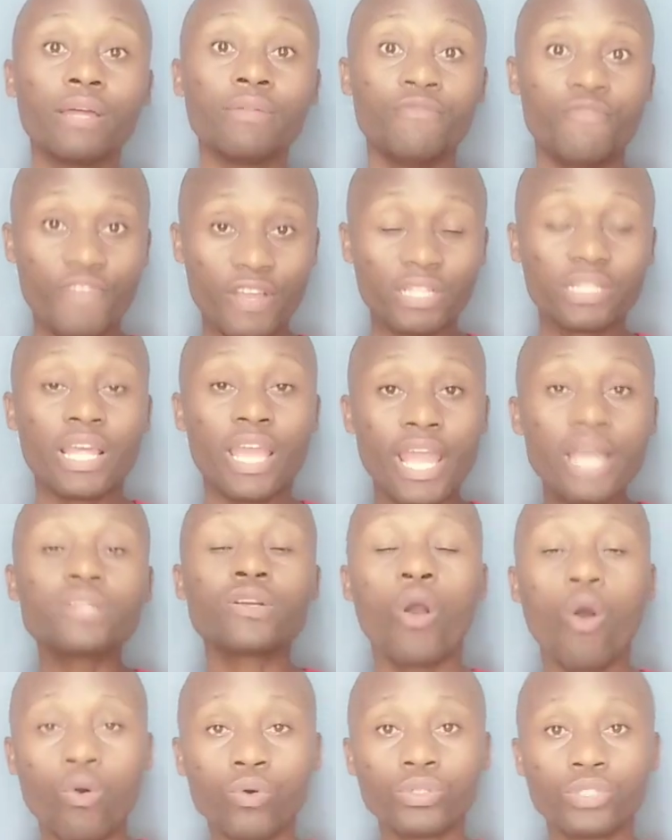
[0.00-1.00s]
in fact, the
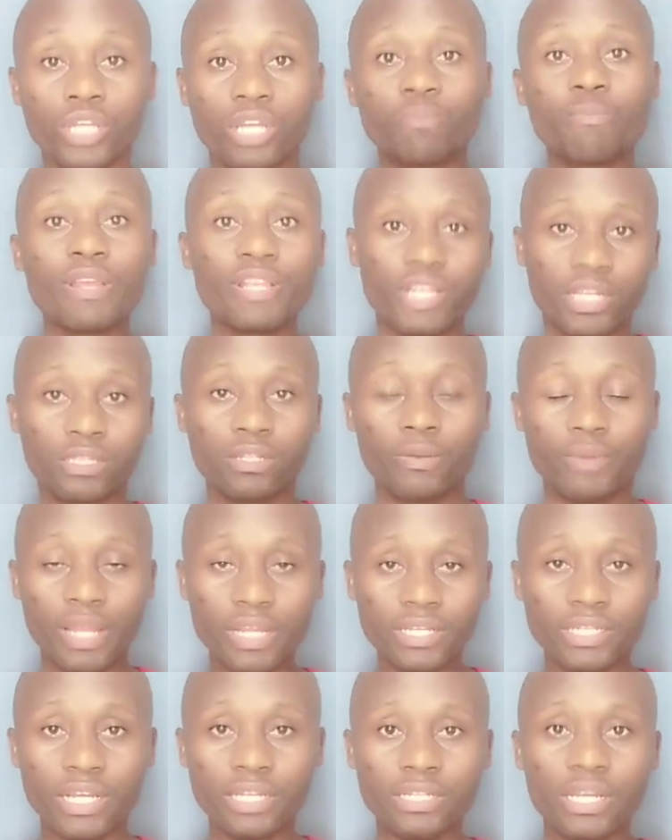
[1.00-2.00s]
head coach at Manchester
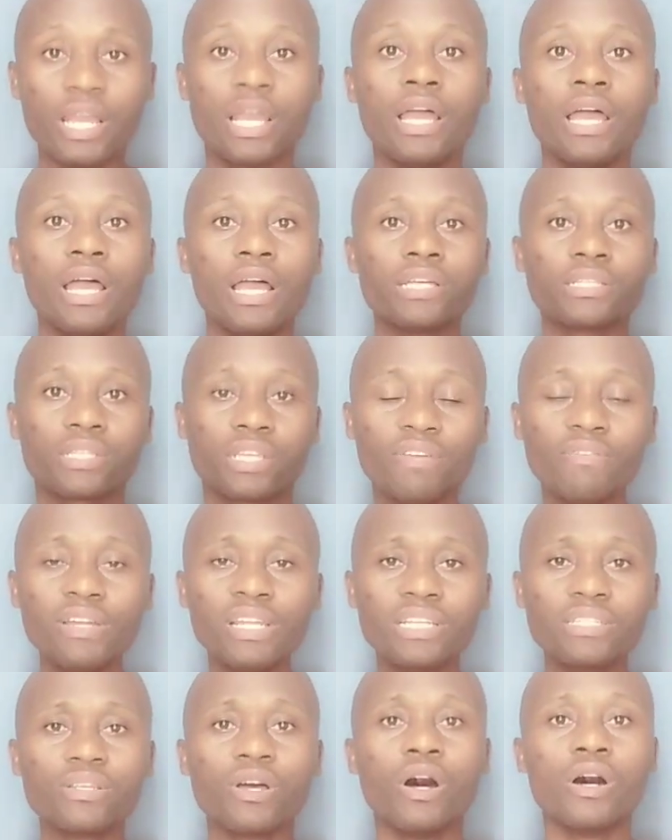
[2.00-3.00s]
United has
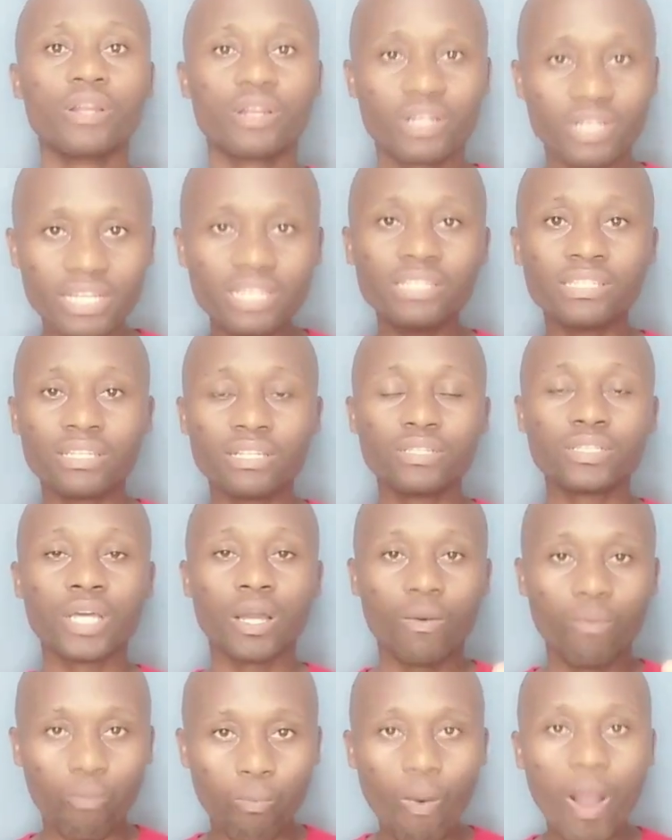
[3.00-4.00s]
given us reasons
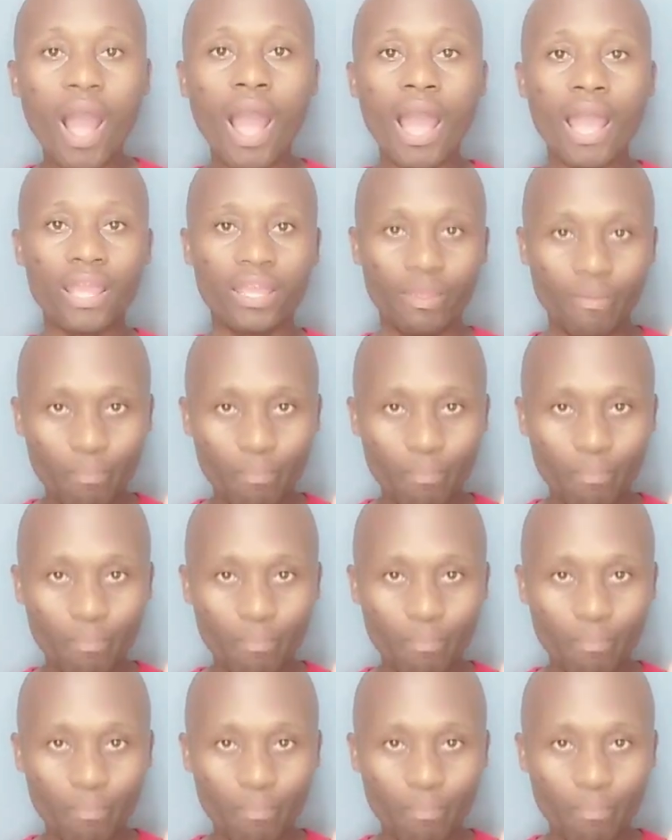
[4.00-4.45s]
why